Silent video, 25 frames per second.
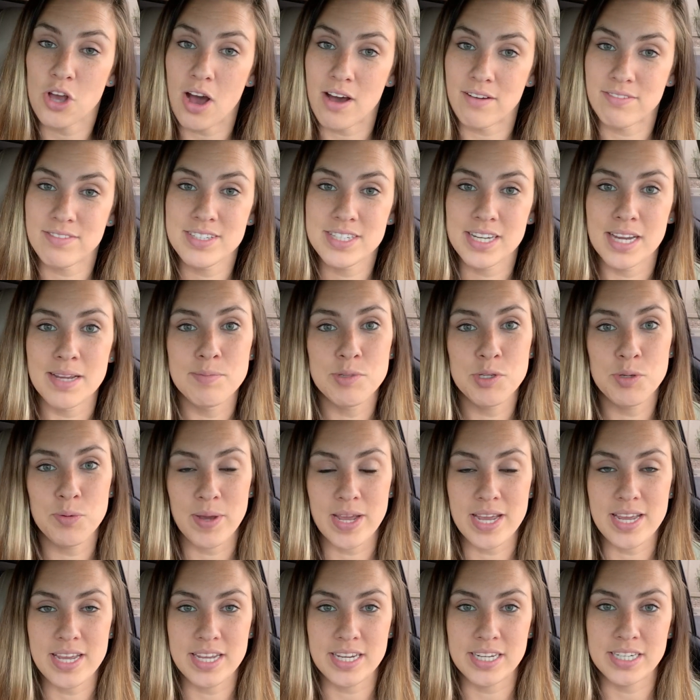oftentimes a
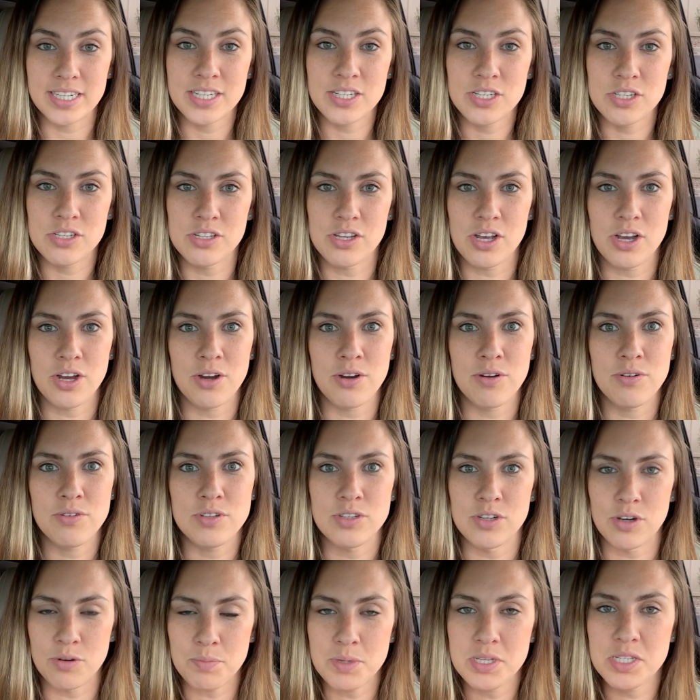wait here, so
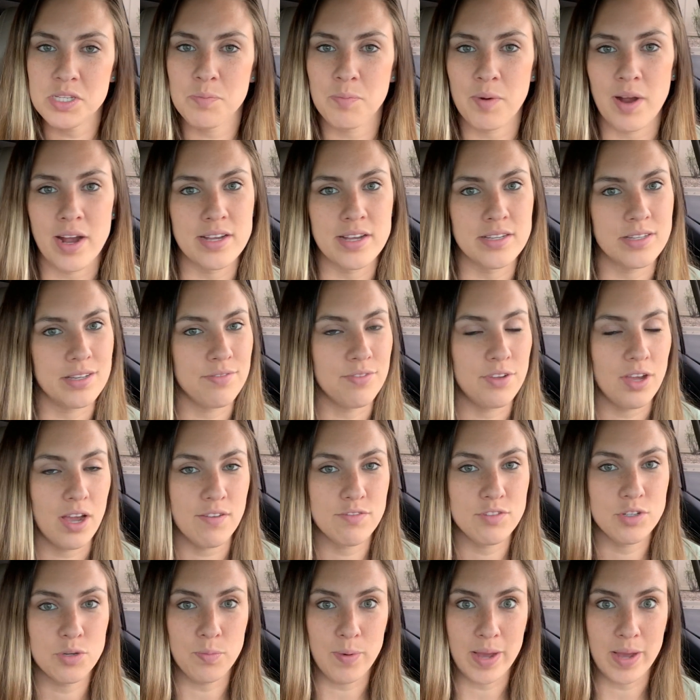don't be surprised if you have to